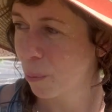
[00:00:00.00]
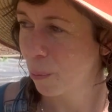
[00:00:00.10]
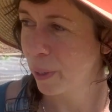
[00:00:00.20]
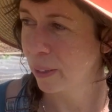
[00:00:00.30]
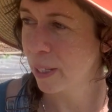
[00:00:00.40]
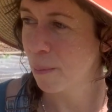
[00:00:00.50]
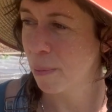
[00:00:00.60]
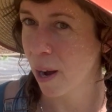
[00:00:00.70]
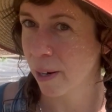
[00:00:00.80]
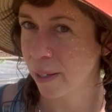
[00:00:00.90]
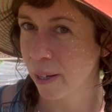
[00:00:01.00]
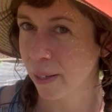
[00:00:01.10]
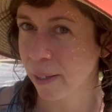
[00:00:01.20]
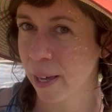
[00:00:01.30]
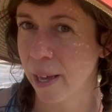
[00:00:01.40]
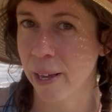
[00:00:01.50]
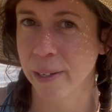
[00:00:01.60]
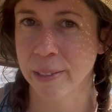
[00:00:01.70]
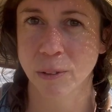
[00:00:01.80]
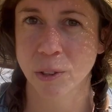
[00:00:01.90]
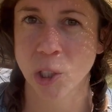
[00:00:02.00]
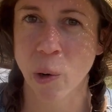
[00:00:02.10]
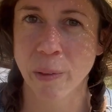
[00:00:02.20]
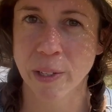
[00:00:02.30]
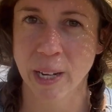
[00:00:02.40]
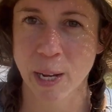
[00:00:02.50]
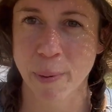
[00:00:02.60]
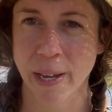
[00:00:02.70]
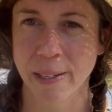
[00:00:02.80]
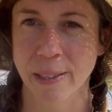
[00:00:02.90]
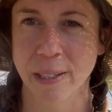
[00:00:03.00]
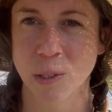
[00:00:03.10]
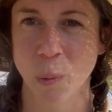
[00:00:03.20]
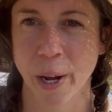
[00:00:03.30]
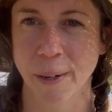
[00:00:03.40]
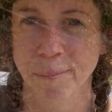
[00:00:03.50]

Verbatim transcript: Really embodying and showing the type 8 in this way.